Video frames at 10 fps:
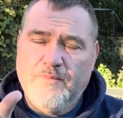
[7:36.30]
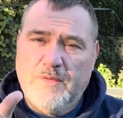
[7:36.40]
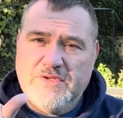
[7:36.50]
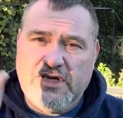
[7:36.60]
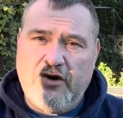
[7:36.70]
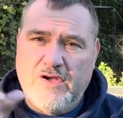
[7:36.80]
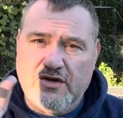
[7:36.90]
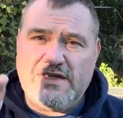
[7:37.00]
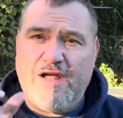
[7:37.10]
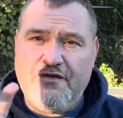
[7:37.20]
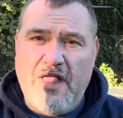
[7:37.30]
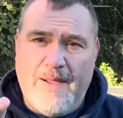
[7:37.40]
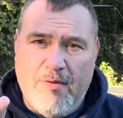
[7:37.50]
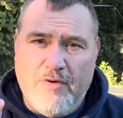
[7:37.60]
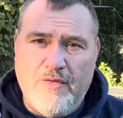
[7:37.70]
material is not
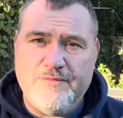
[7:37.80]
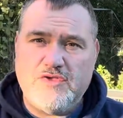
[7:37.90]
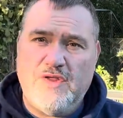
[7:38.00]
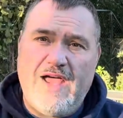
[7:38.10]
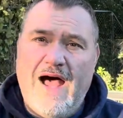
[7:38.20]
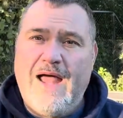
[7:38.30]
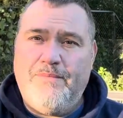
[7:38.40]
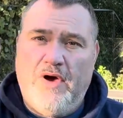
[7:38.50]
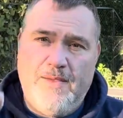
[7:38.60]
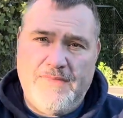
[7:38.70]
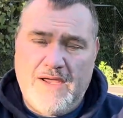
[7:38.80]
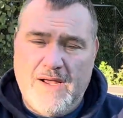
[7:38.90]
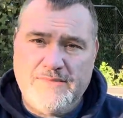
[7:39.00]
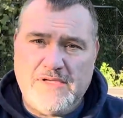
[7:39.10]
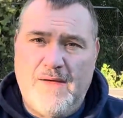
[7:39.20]
flammable, so the hot pipe that
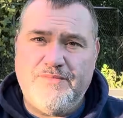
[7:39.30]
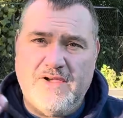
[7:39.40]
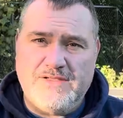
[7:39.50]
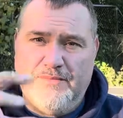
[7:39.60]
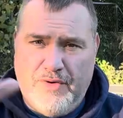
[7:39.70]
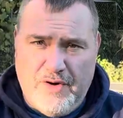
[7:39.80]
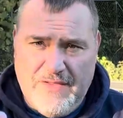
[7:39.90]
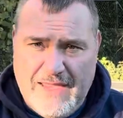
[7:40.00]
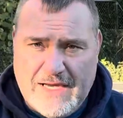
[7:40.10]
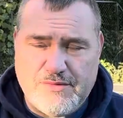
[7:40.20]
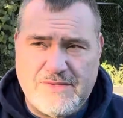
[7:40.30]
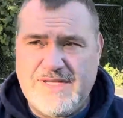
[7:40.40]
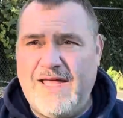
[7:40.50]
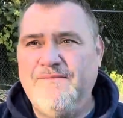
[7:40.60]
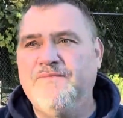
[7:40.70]
comes up doesn't burn the actual
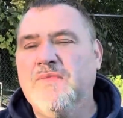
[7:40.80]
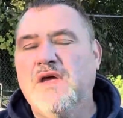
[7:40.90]
tent.